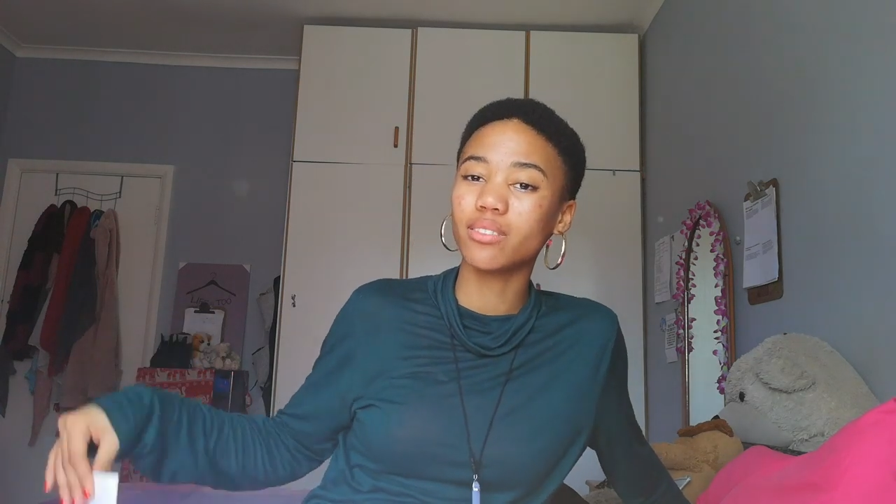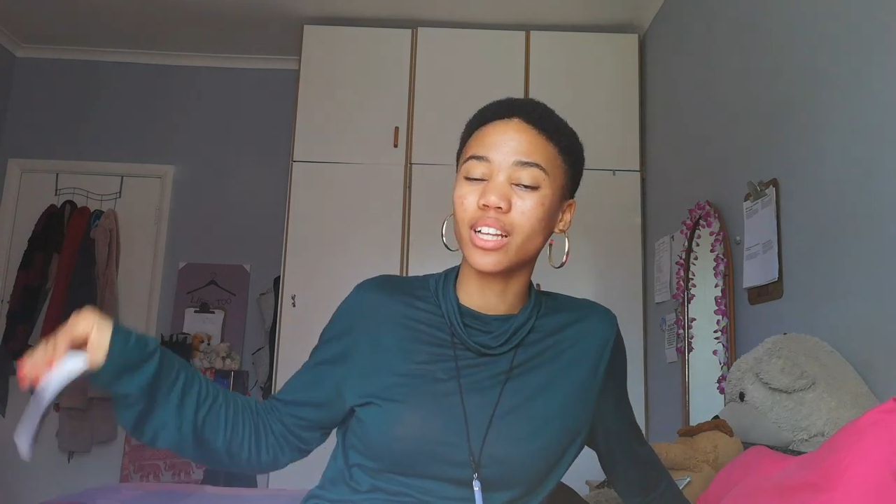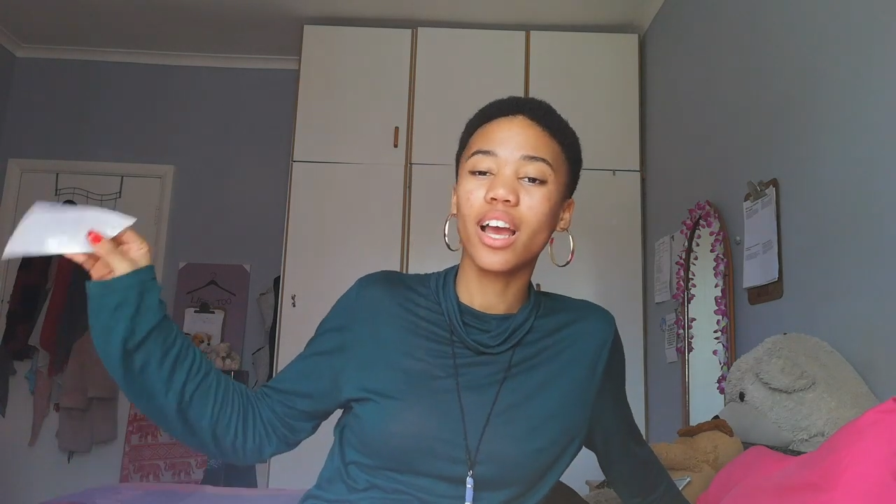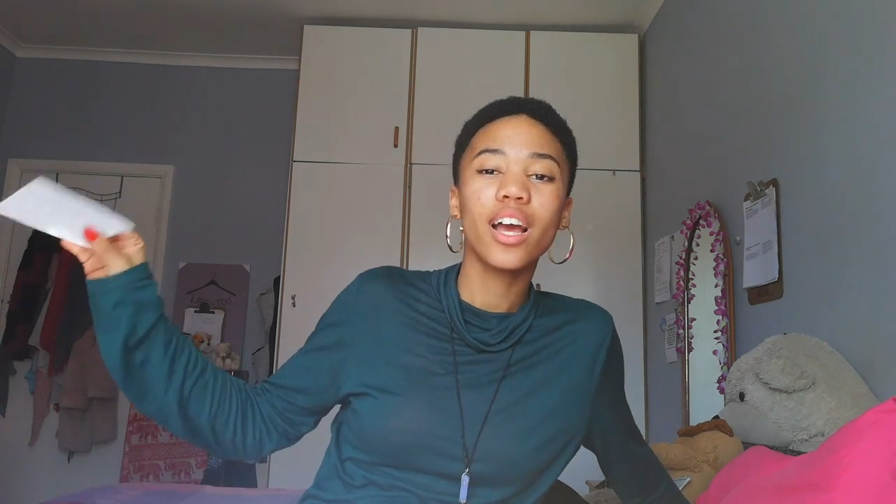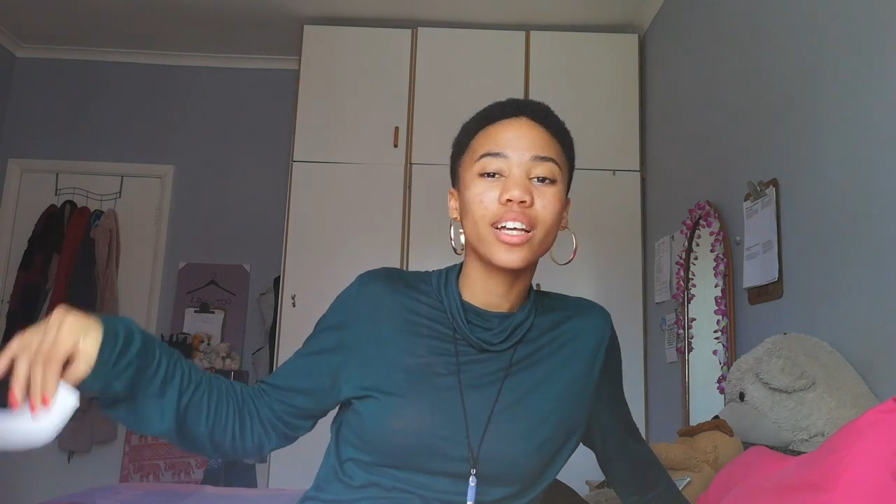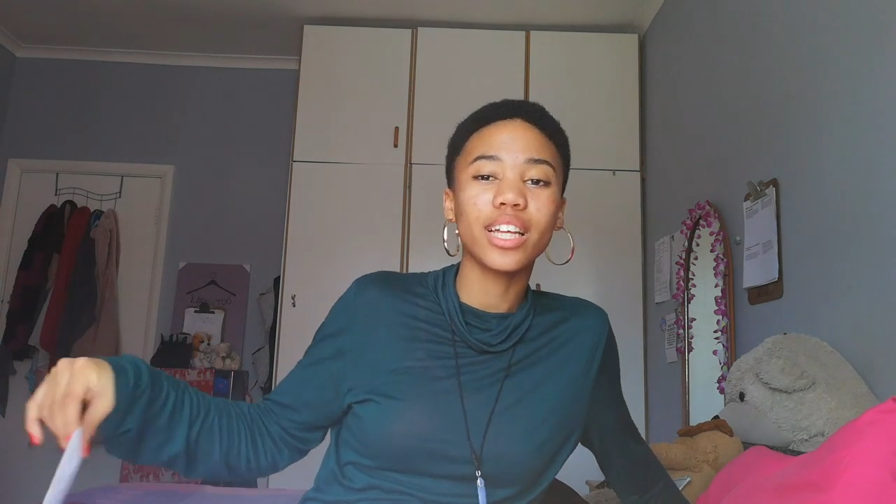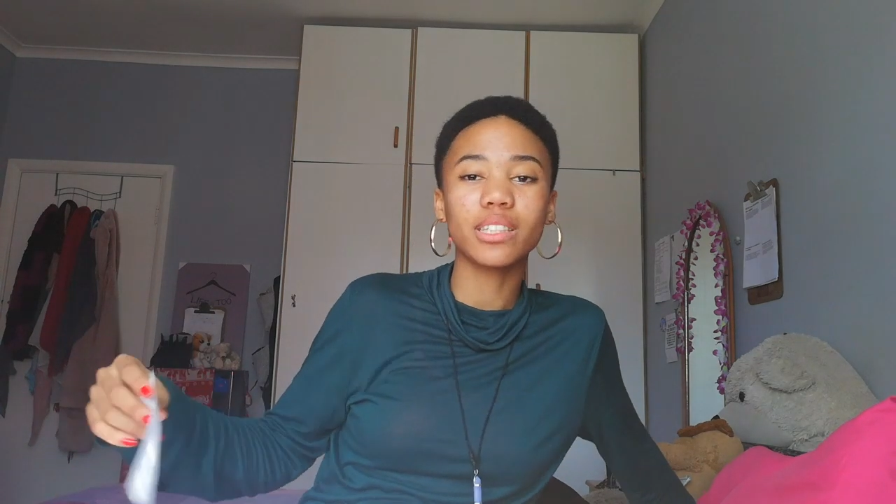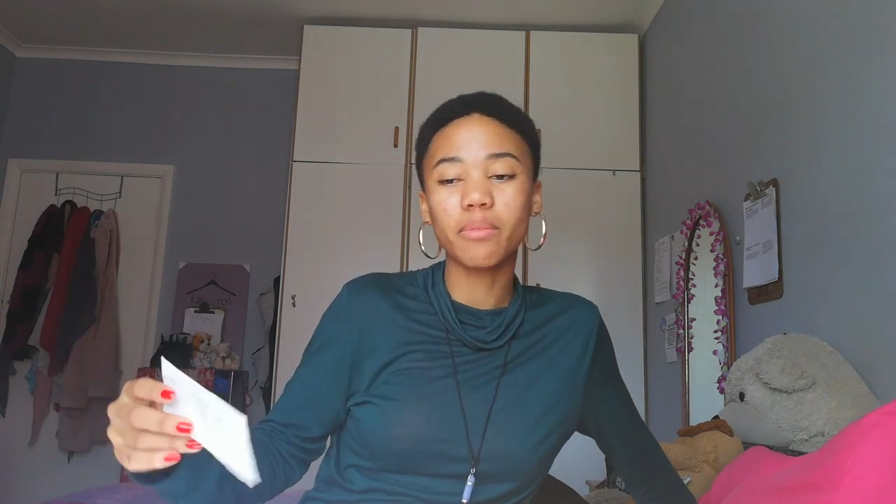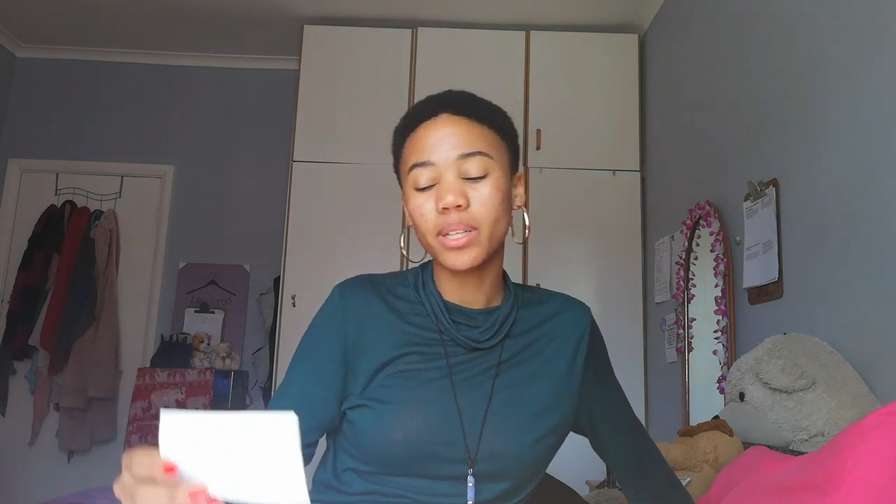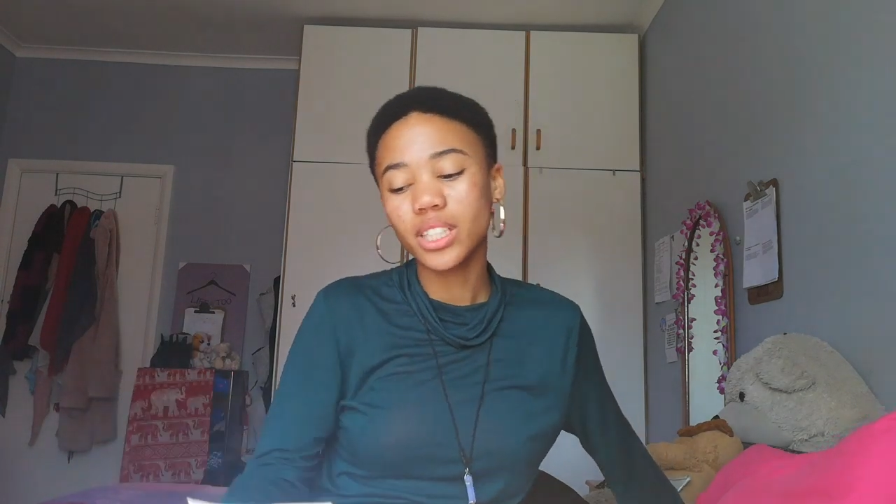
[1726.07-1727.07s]
Someone like,
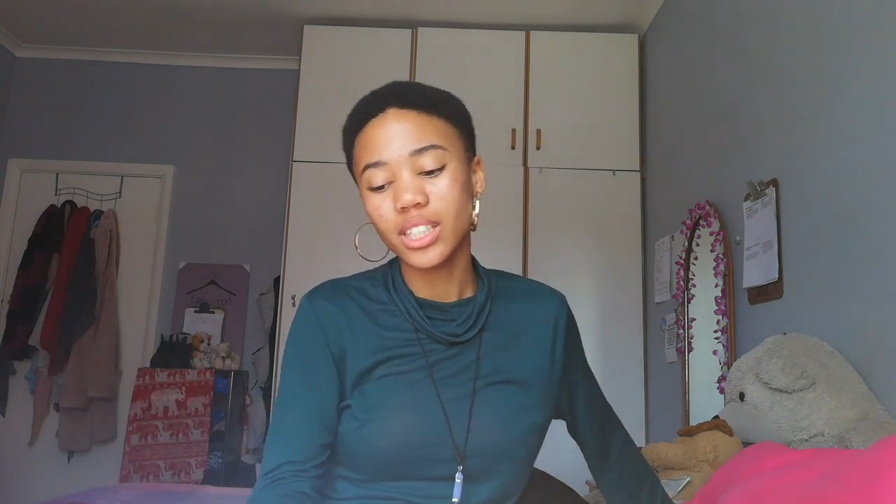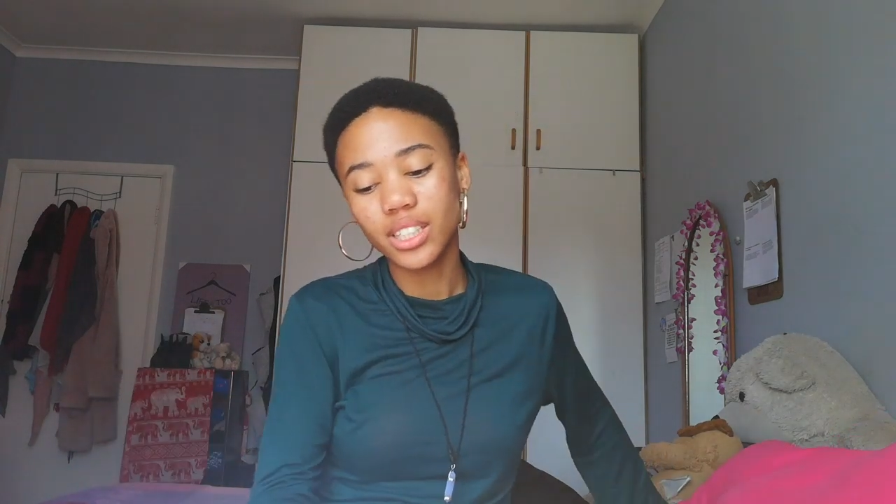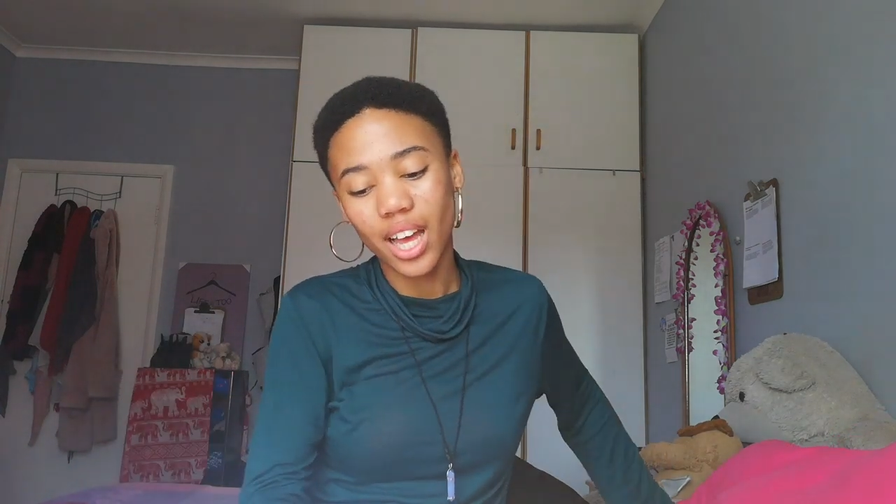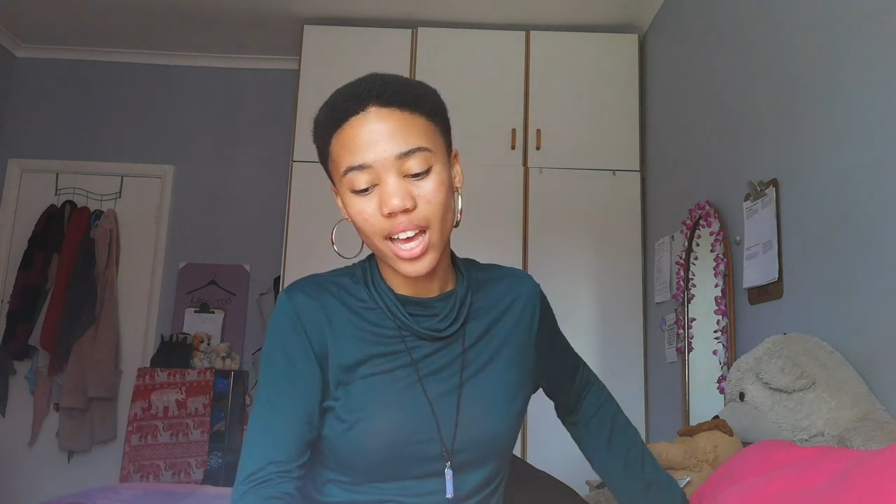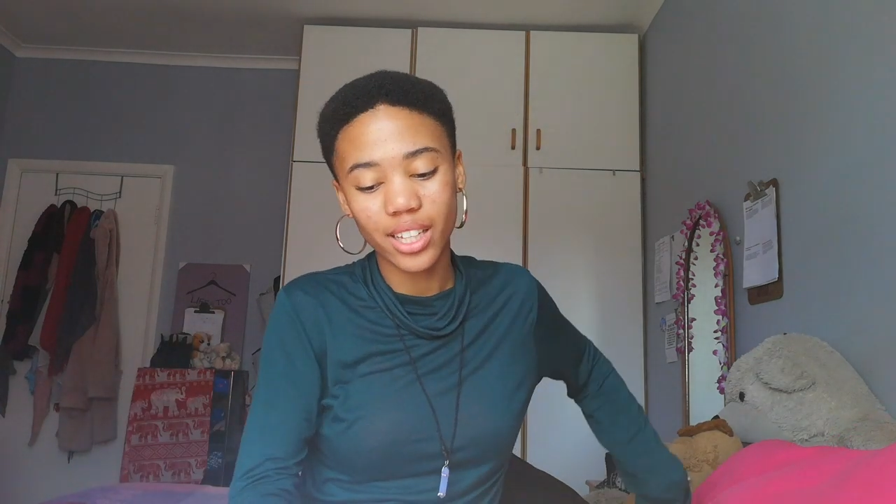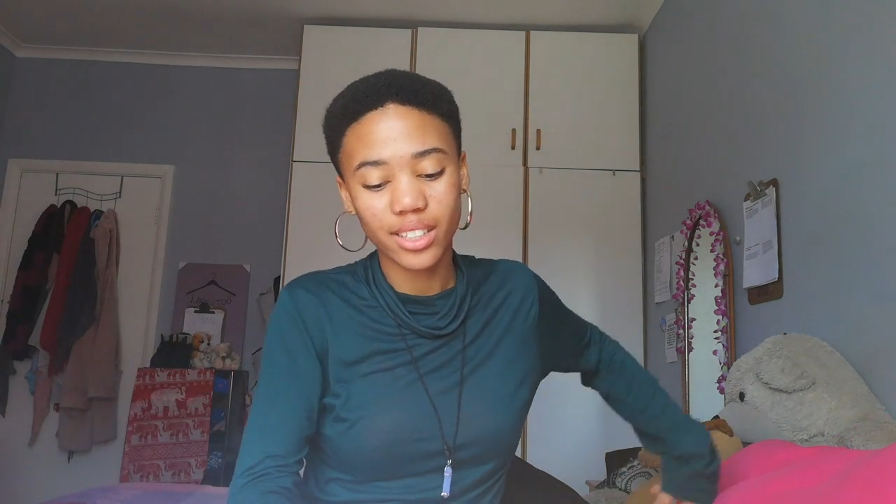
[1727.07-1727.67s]
that's not piece on the side.